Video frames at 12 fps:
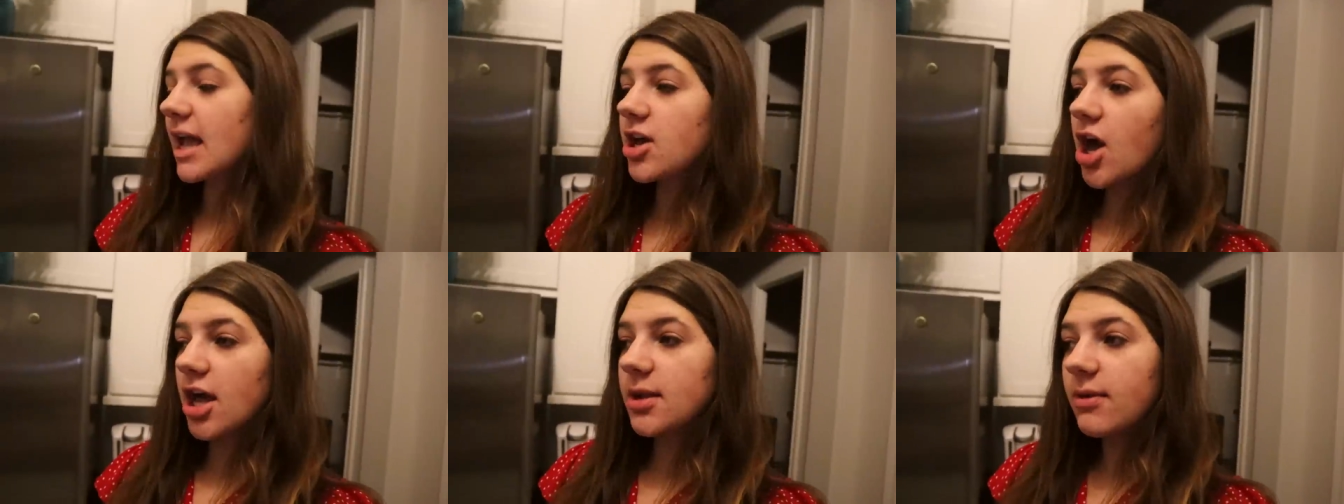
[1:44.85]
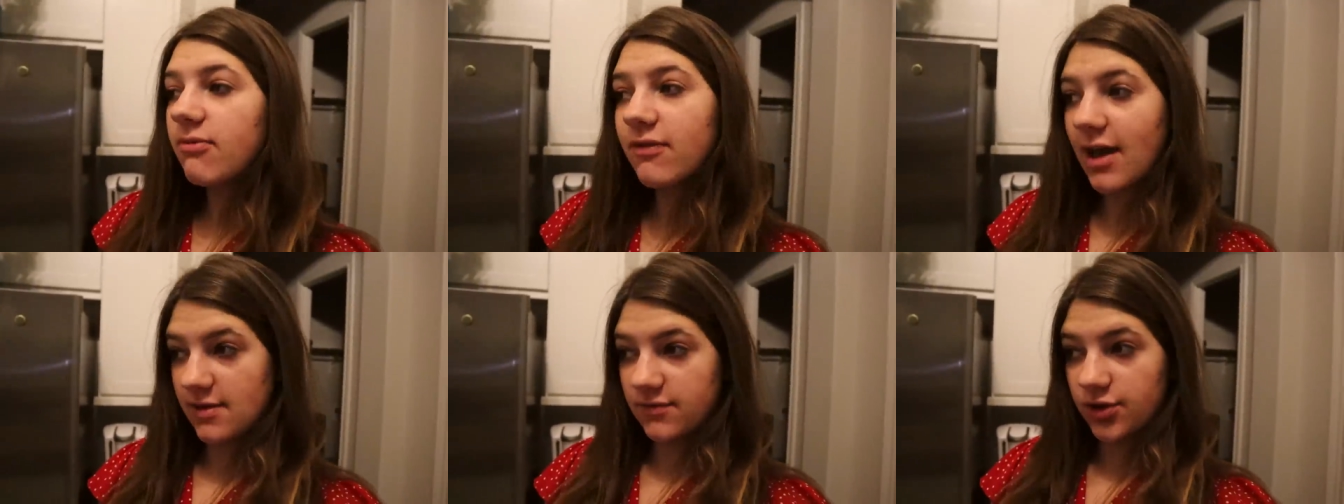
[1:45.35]
I got up at
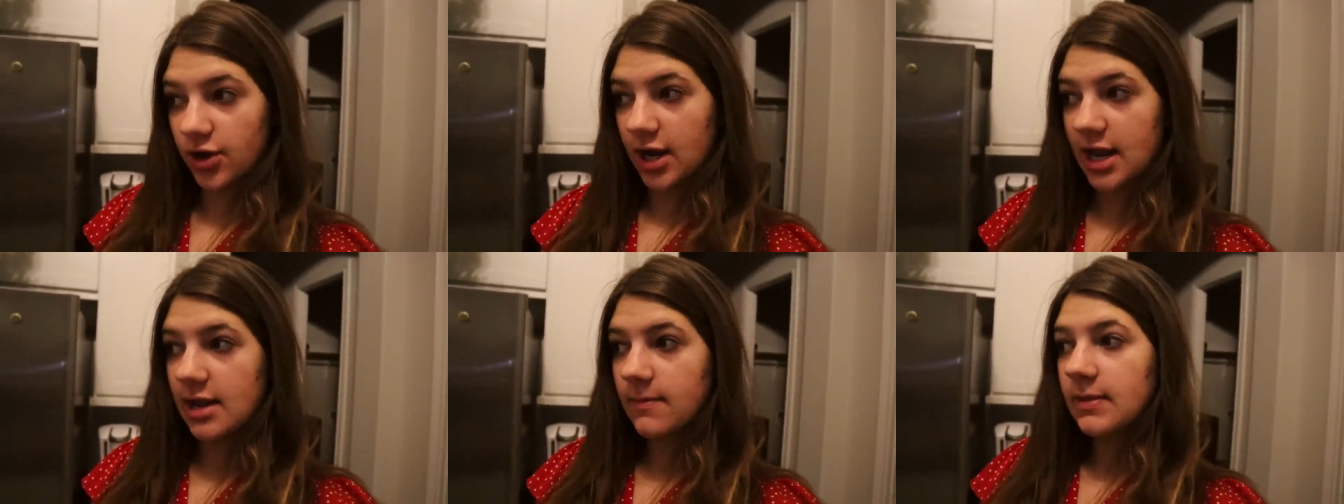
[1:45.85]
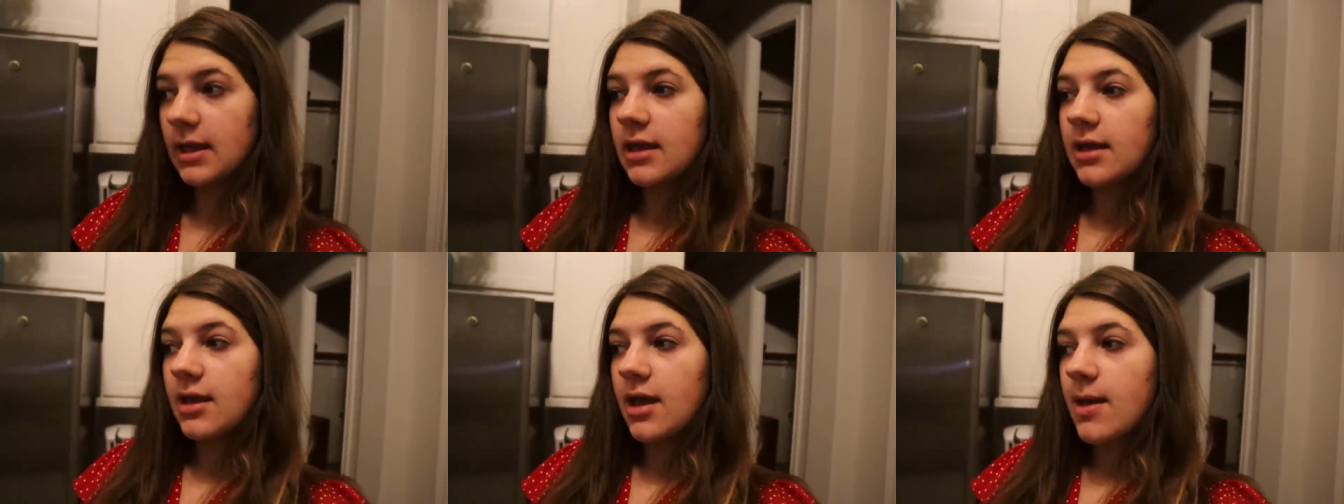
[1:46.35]
5.30,
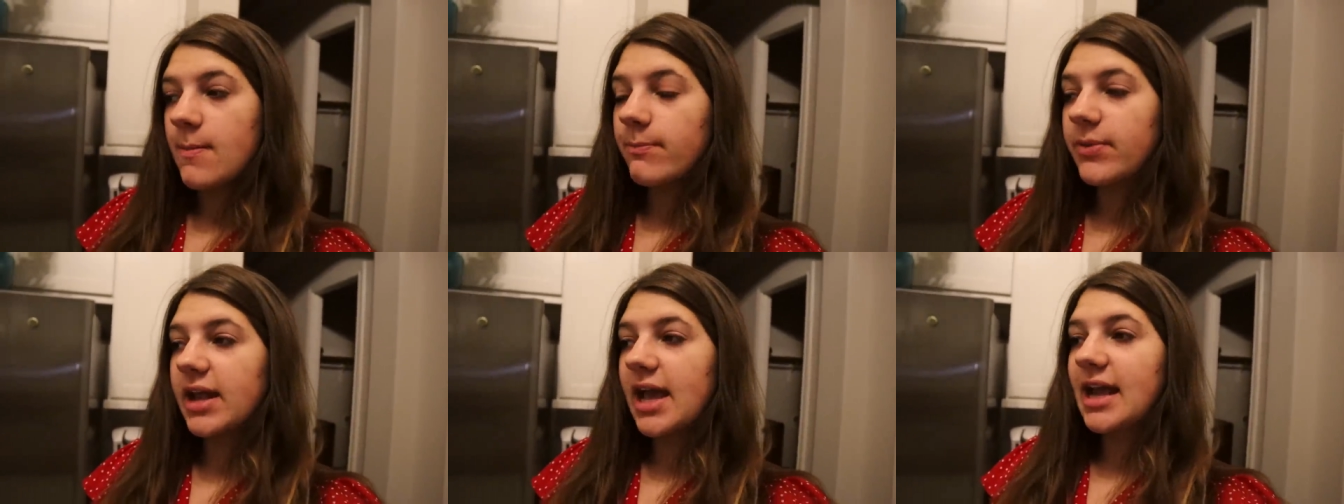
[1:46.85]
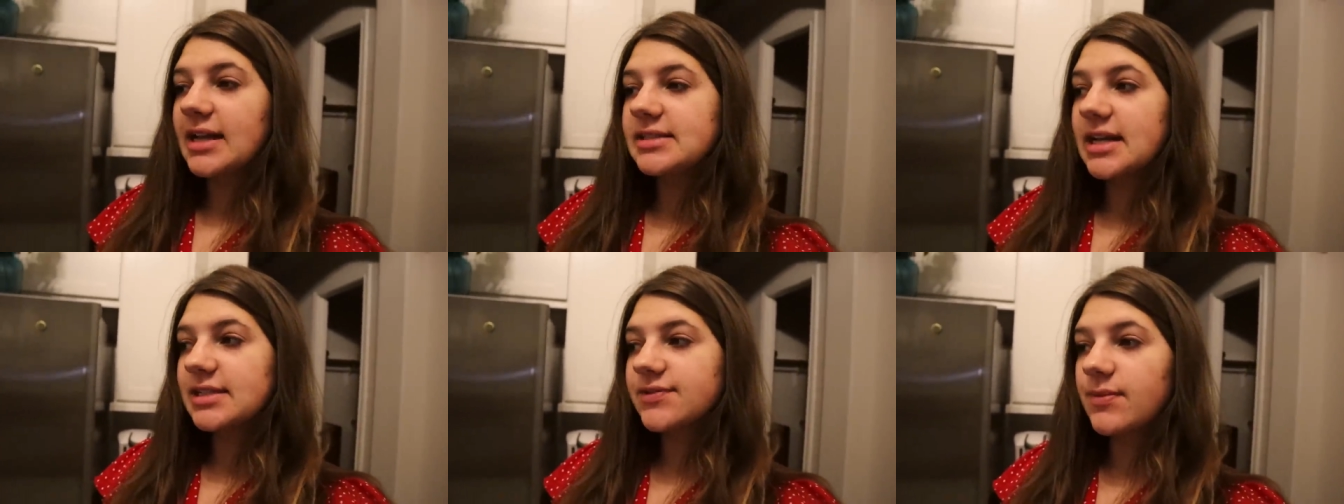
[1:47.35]
but I had a
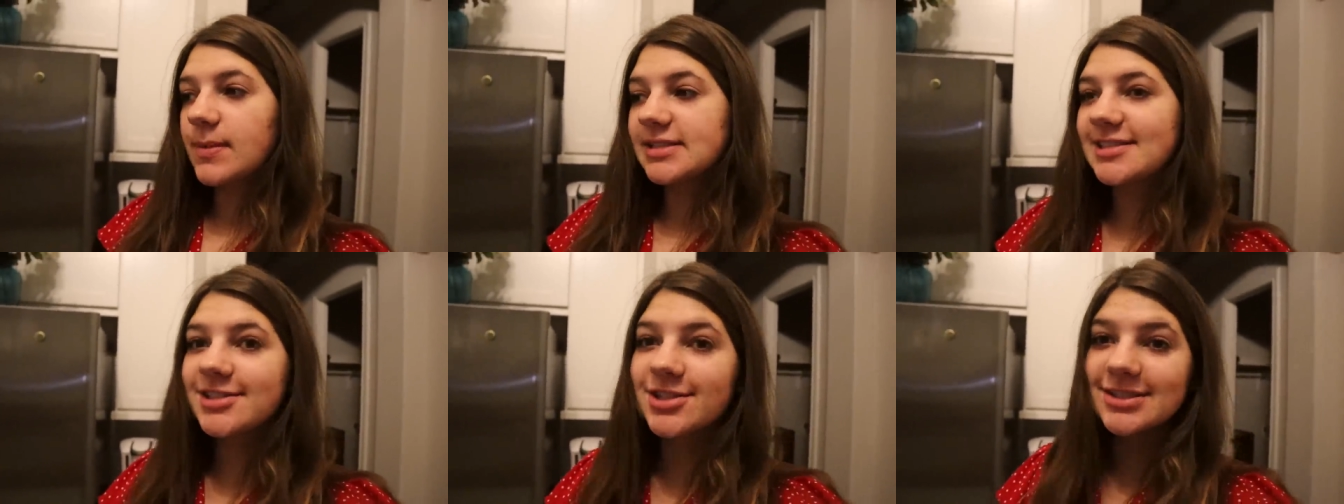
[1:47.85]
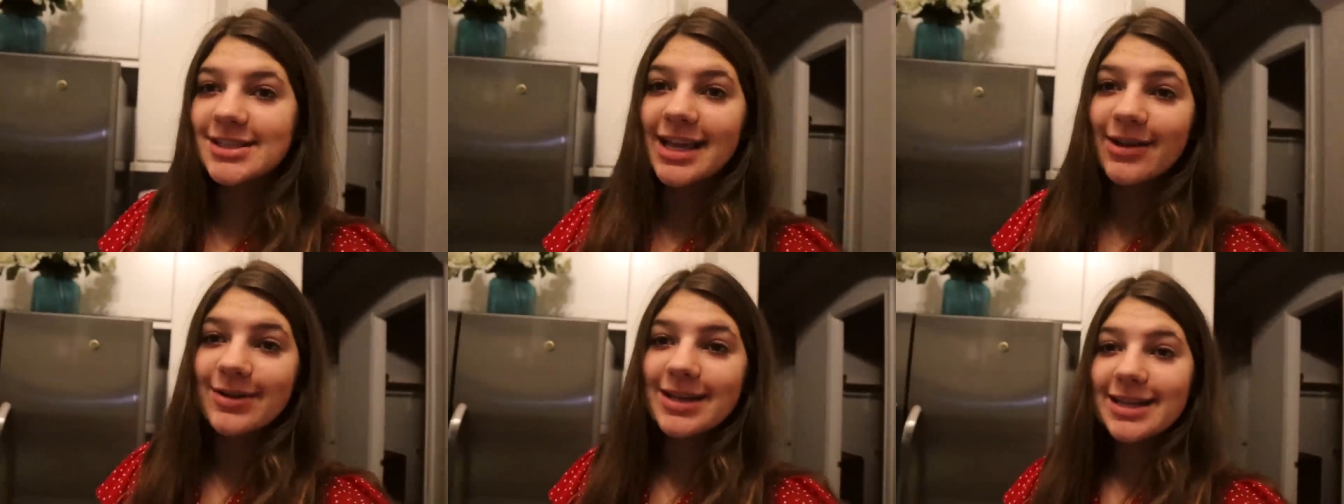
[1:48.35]
text from my sister
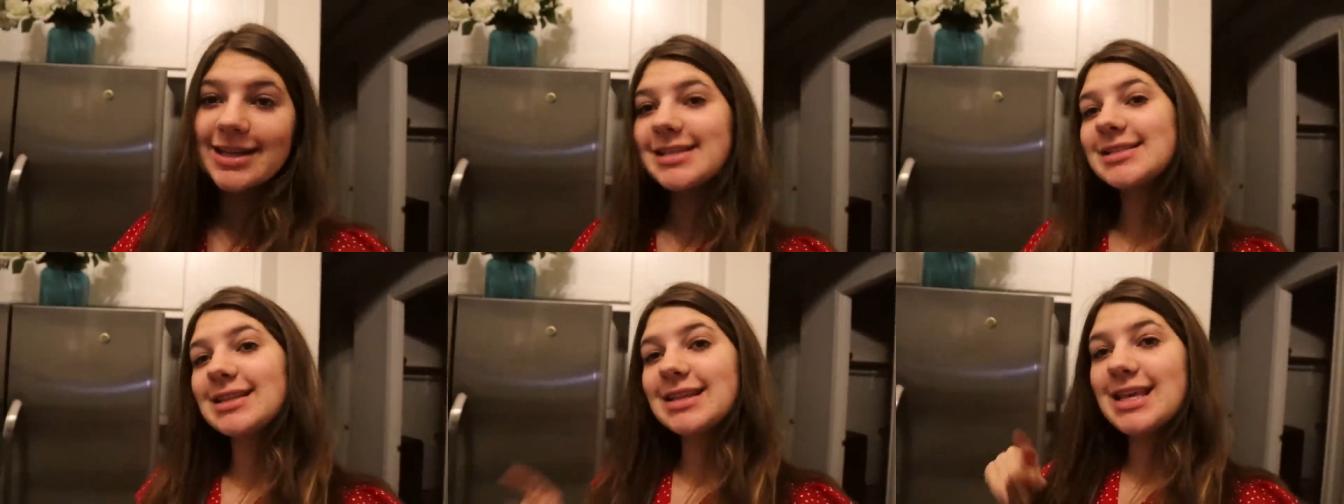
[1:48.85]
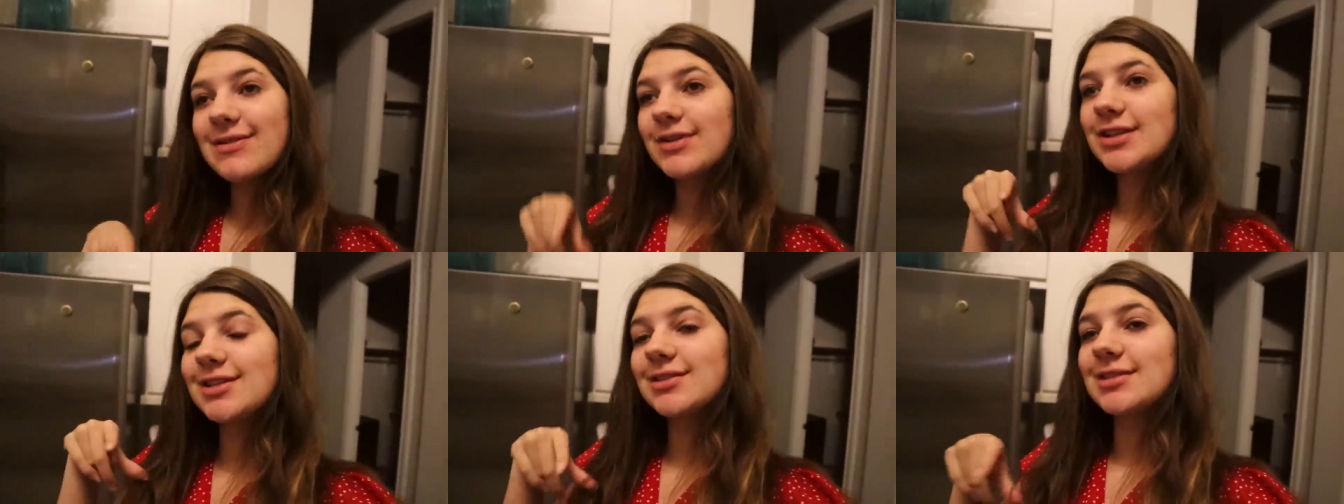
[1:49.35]
saying we didn't need to leave
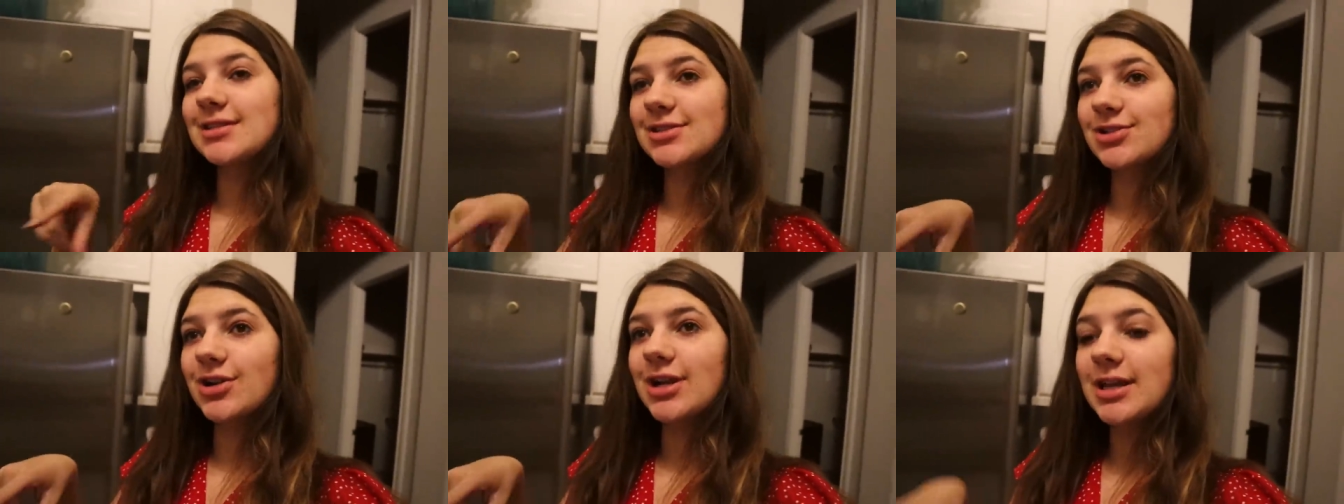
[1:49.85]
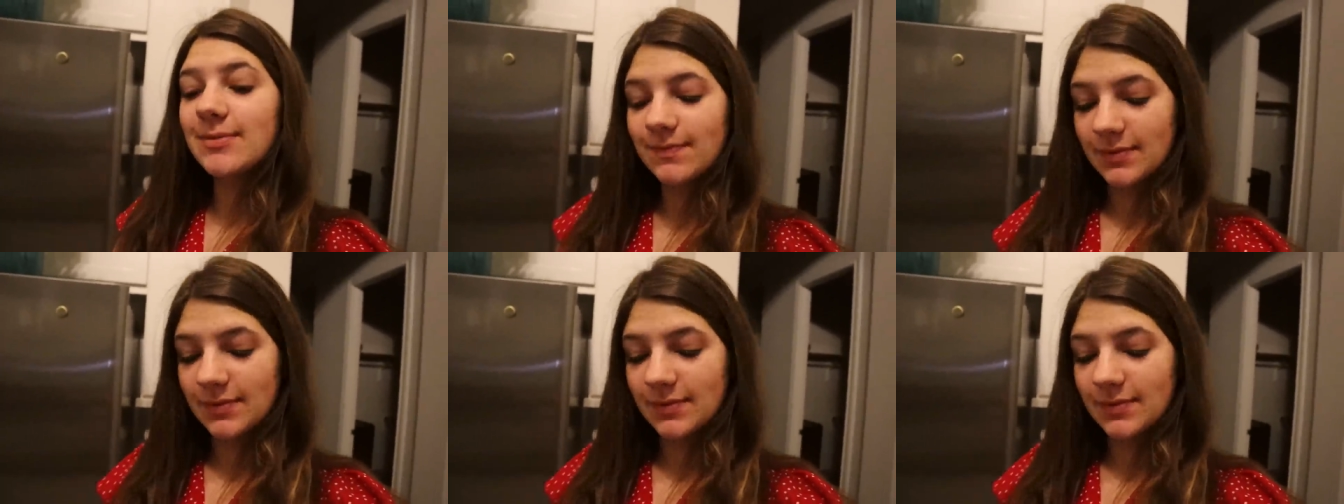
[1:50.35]
until 6.30.